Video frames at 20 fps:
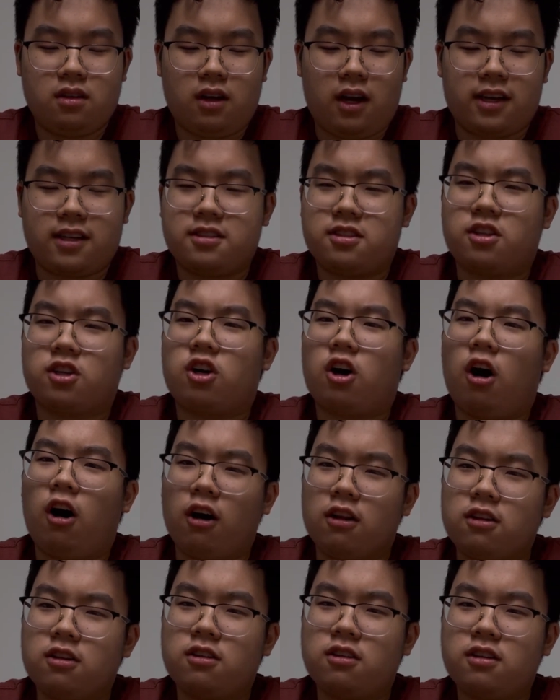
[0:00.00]
guess, the
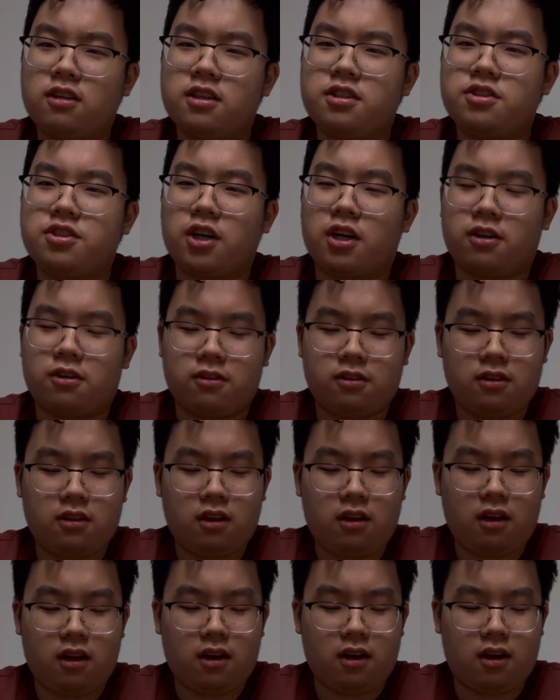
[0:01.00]
color in
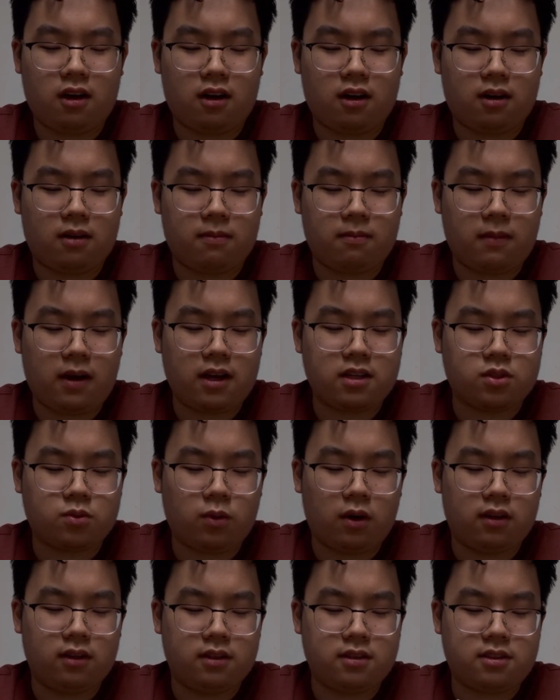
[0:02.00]
general, as
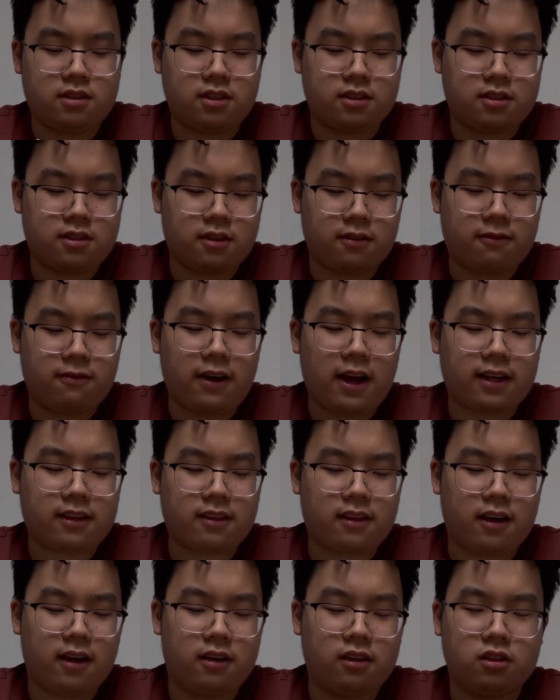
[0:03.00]
well as just the fact
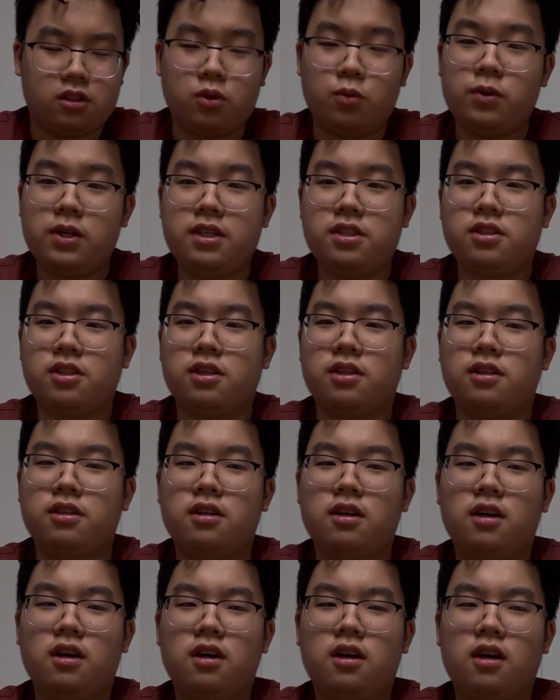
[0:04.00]
that Luigi
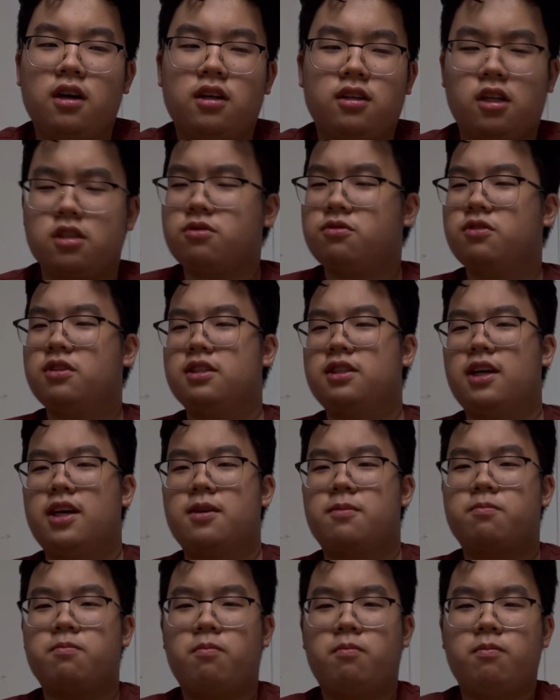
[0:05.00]
doesn't really
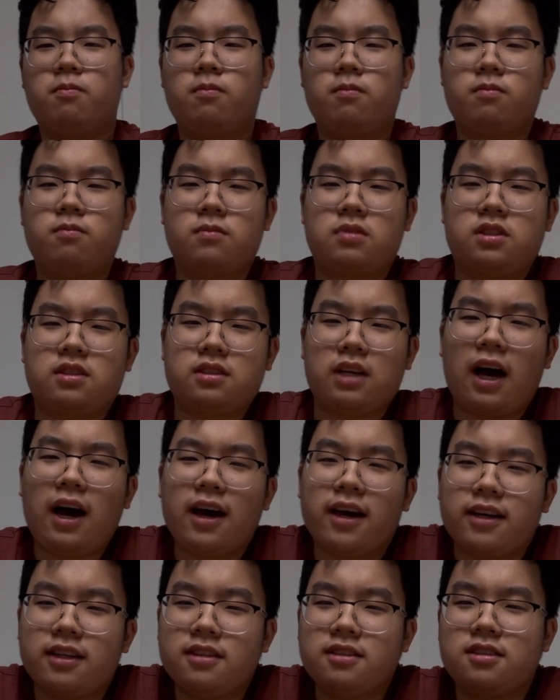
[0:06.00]
take
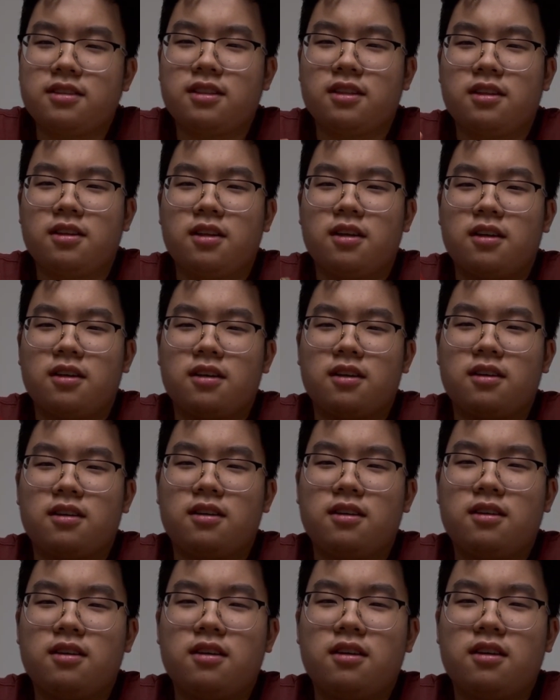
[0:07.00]
sides in
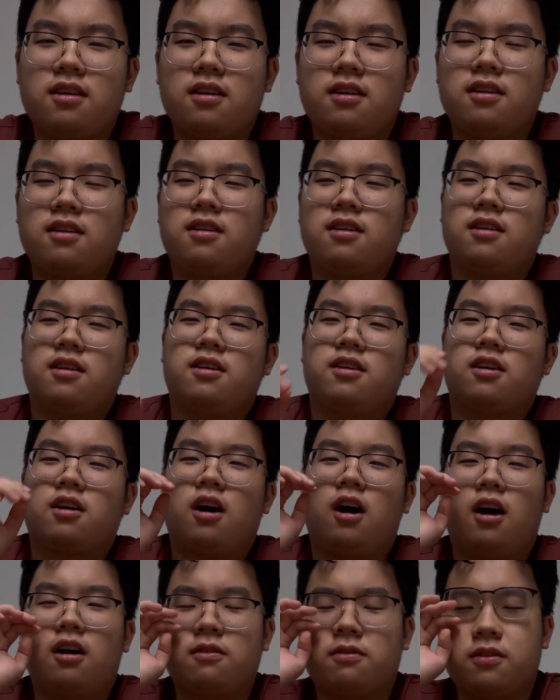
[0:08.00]
the
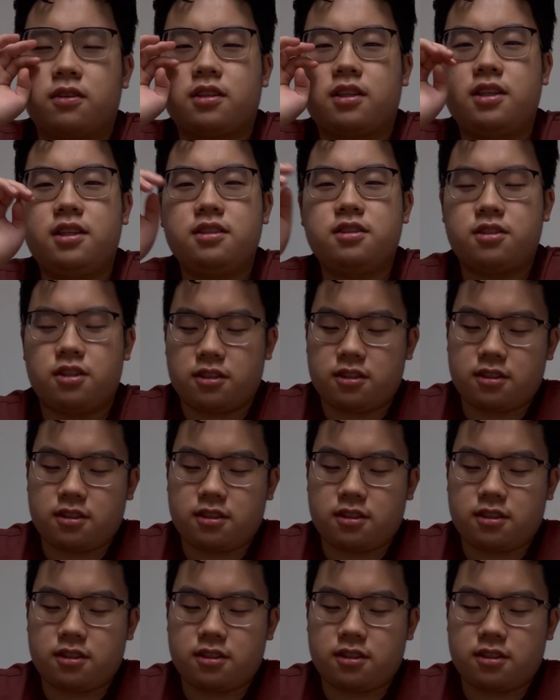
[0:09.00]
conflict. He's